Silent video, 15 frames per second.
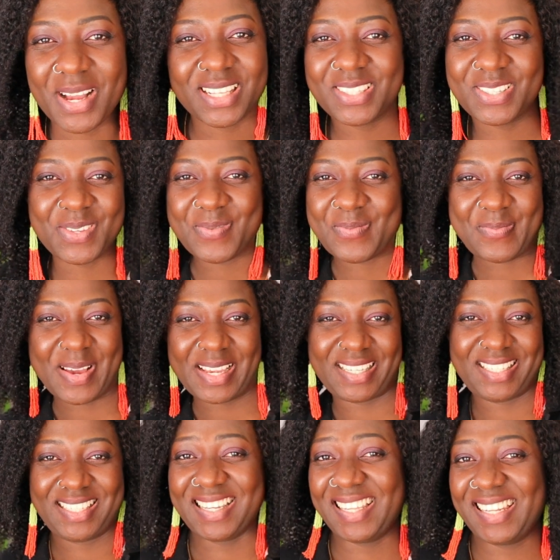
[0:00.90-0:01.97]
back to my
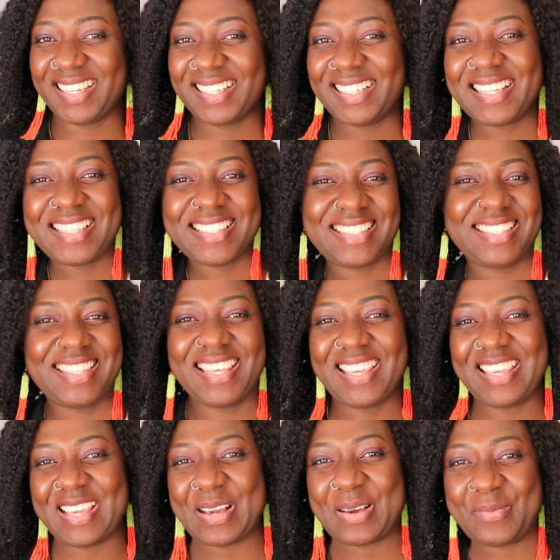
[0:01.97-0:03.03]
channel. It's still
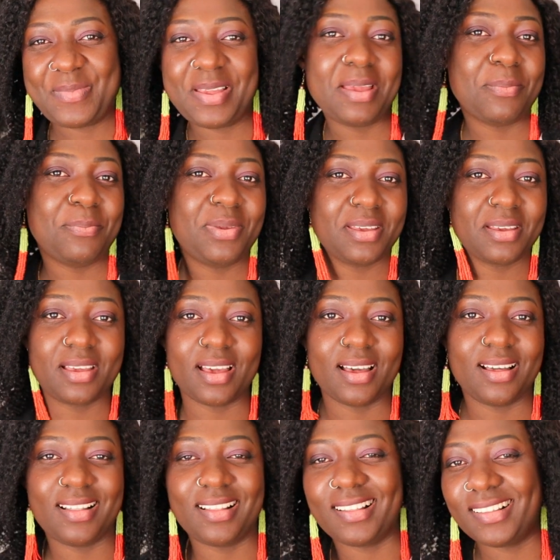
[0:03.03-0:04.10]
your baby
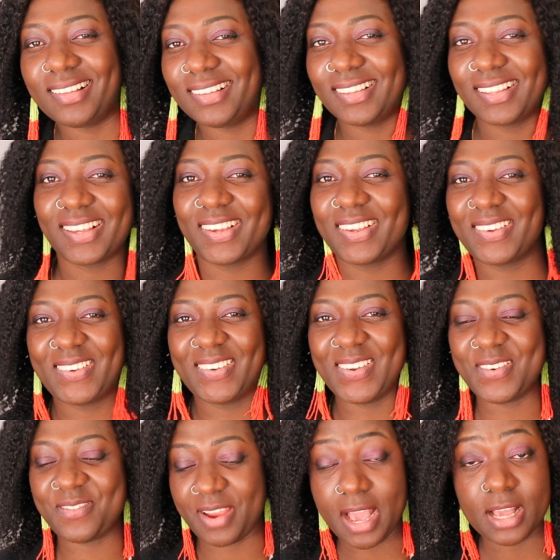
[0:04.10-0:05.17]
girl,
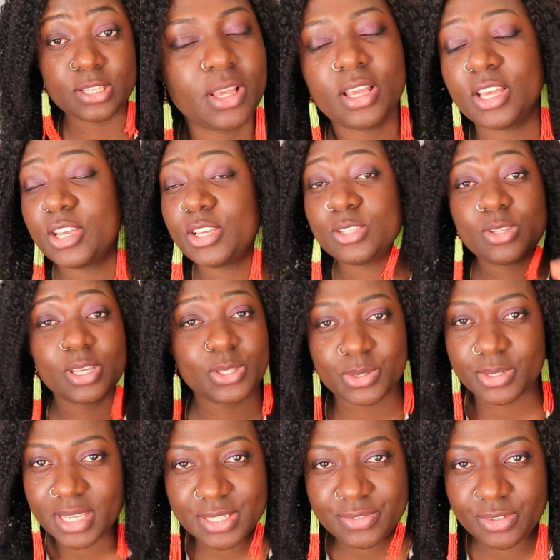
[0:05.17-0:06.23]
Gloria. So in
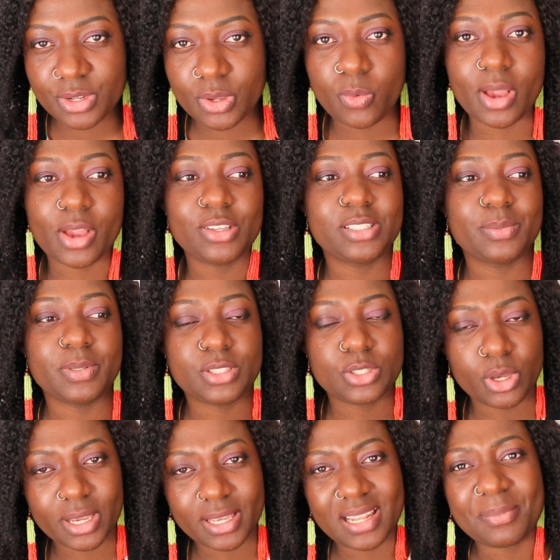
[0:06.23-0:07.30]
today's video, we're going to be
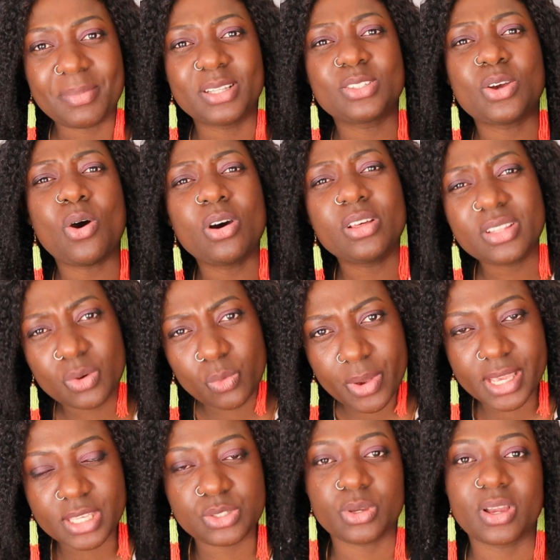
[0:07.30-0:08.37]
talking about other
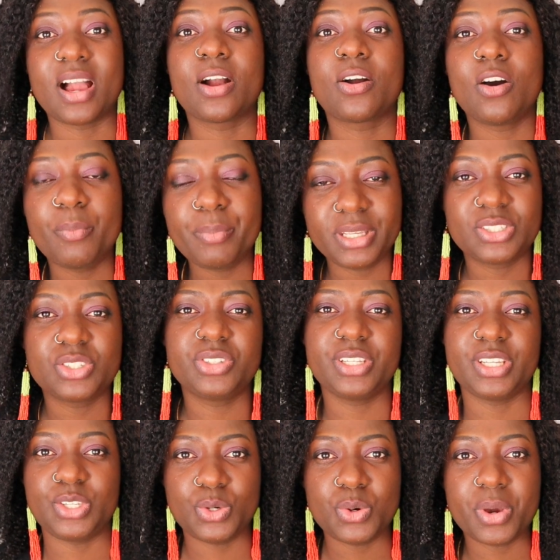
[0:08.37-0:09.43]
ways you can come into
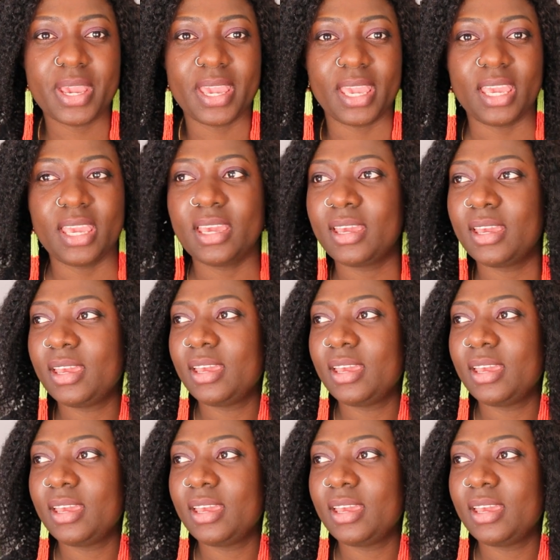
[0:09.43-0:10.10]
the UK,